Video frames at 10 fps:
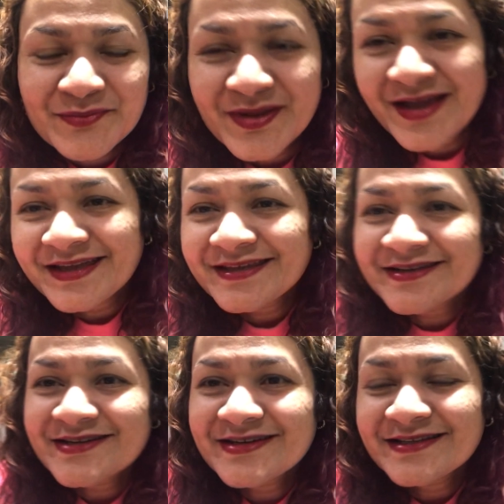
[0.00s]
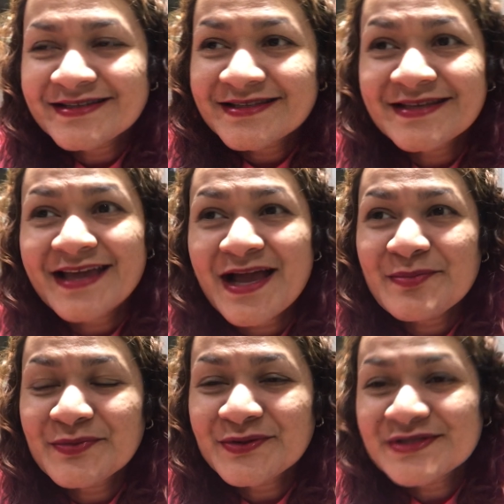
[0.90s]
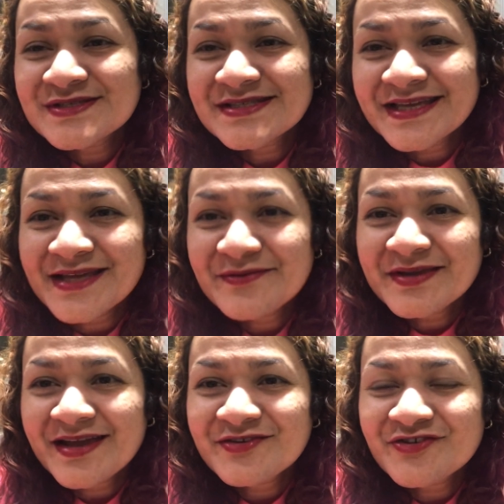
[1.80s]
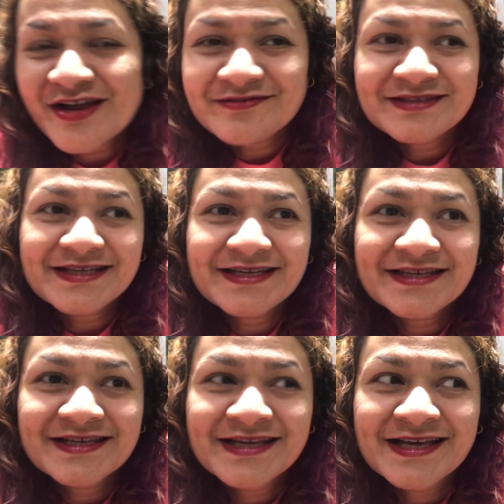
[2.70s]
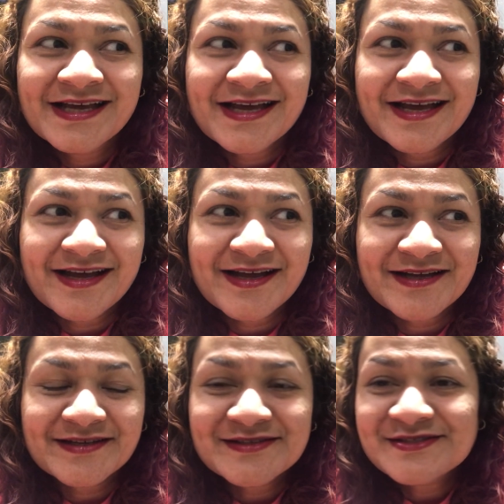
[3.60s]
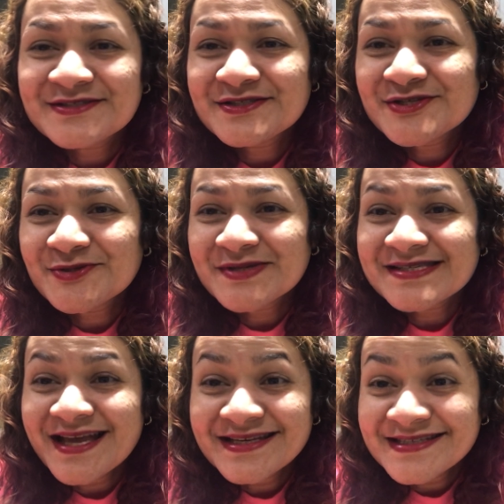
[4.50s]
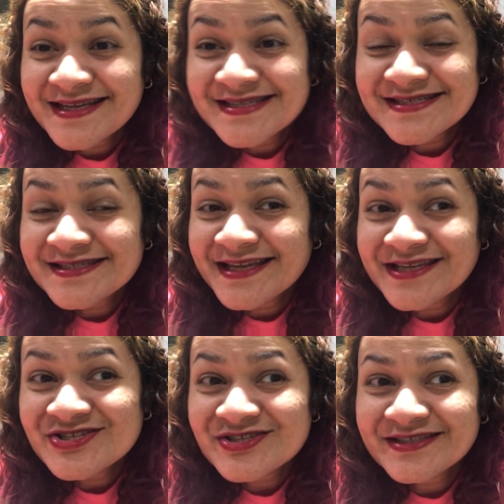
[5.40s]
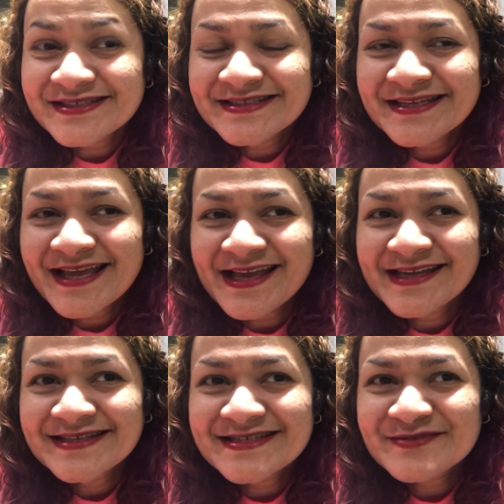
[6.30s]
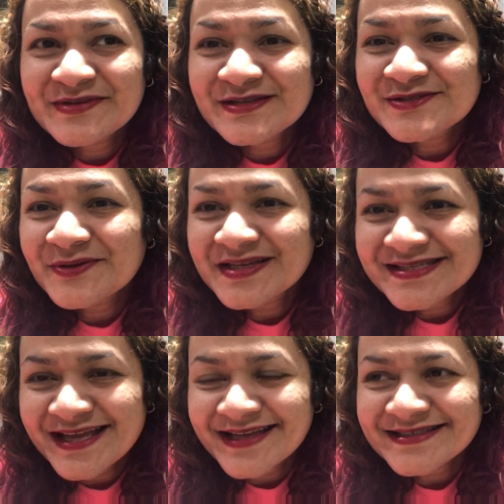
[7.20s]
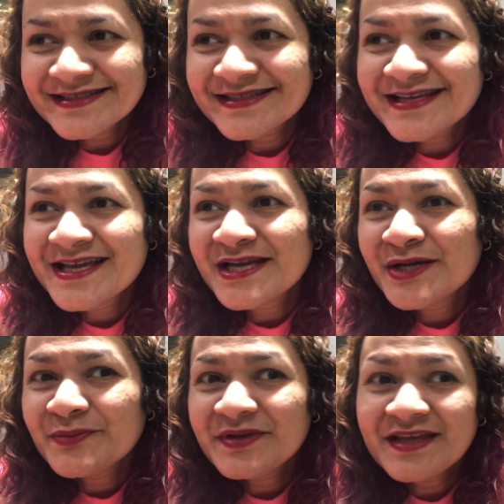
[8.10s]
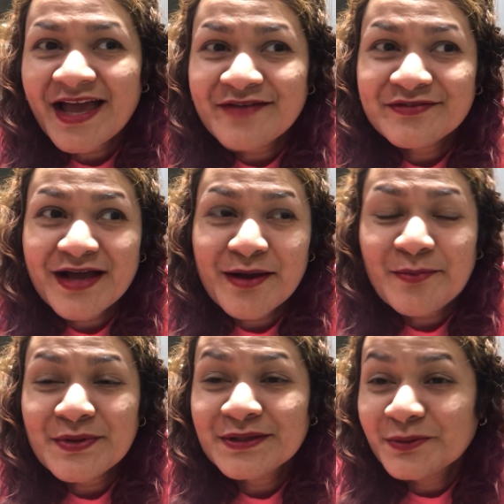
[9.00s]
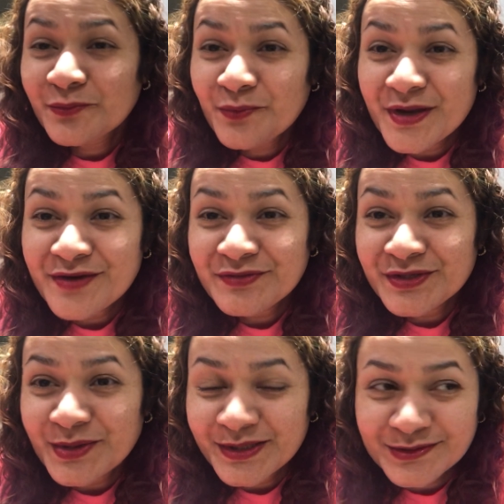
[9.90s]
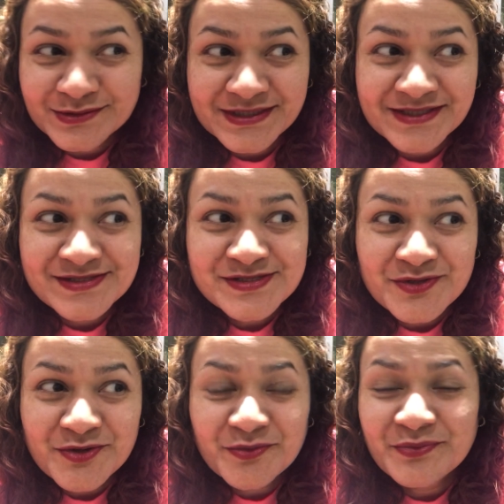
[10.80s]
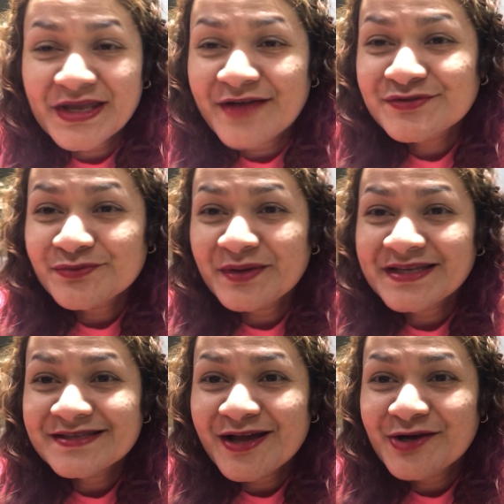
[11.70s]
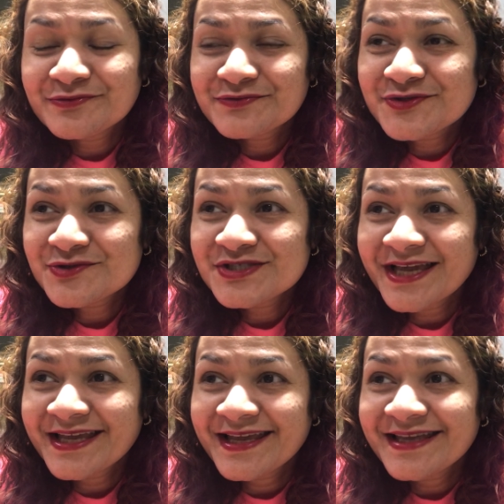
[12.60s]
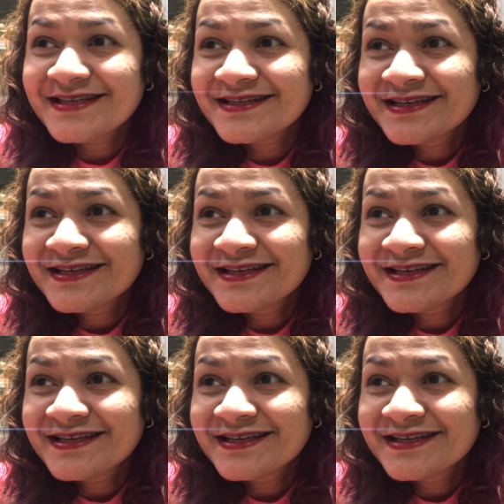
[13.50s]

We are here in the airport today. We are traveling uh, to a sunny destination and we're so excited. We have come very early so we have to wait now to check in.